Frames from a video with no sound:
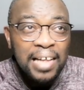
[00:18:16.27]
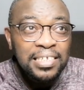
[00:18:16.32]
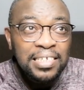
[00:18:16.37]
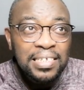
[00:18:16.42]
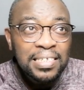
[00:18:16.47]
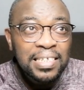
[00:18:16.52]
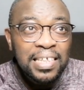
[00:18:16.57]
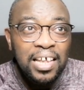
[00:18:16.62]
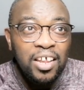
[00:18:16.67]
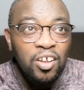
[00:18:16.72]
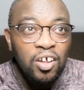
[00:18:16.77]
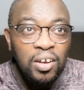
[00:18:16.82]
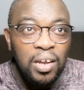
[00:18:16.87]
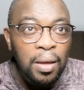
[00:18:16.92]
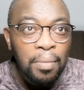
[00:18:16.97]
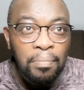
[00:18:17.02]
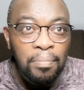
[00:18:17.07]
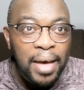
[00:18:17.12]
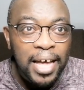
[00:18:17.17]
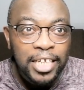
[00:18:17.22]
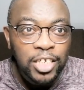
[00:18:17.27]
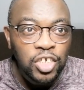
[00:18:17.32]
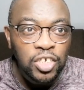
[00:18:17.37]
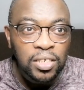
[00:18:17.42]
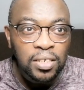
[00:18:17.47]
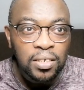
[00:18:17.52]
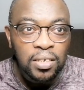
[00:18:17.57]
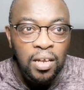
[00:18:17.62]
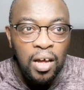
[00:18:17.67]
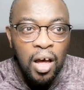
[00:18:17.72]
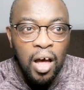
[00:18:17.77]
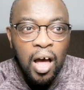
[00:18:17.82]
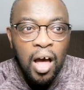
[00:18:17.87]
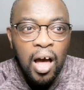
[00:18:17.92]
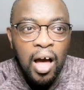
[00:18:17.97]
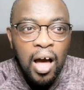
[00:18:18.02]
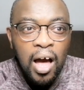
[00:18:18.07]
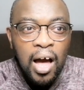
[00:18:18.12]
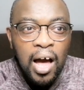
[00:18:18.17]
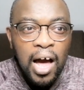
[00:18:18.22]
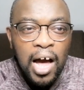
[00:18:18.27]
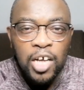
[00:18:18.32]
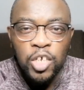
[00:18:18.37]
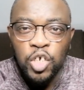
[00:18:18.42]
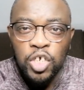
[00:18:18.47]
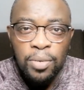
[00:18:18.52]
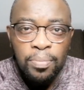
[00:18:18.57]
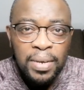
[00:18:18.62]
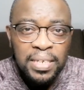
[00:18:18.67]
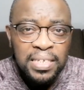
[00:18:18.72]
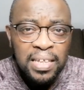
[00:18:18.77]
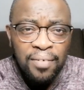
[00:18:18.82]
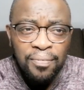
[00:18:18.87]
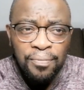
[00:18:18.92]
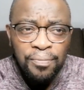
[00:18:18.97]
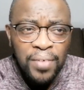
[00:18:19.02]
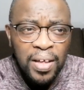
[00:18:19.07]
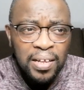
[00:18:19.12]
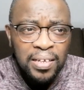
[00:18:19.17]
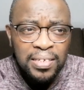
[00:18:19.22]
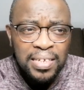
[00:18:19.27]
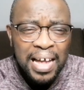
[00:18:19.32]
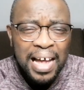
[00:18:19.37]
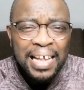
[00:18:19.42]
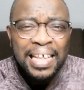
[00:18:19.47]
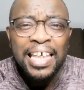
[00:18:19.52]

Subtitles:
I just cannot imagine how she must have felt.